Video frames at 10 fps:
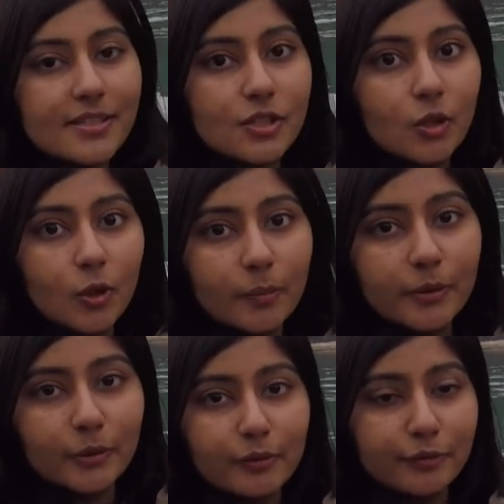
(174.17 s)
so
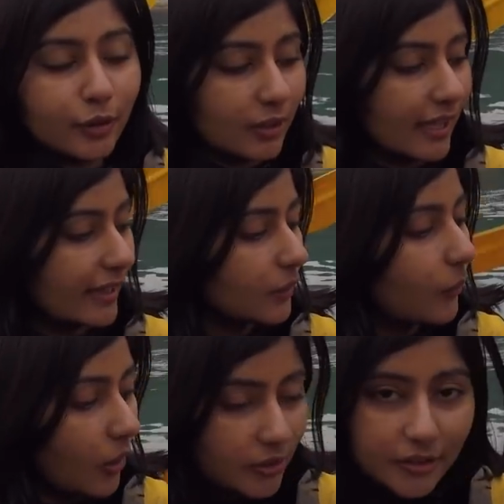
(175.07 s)
beautiful and the
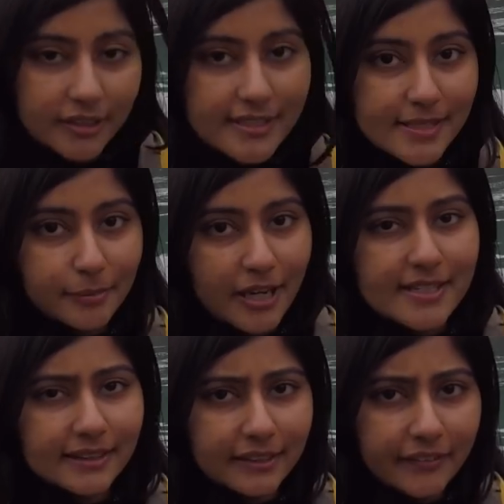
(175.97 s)
water is
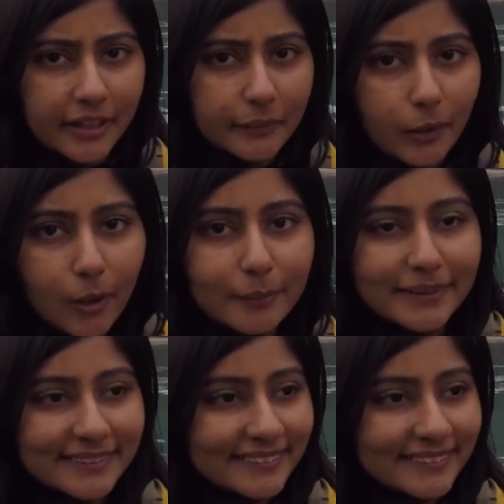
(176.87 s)
surprisingly very warm.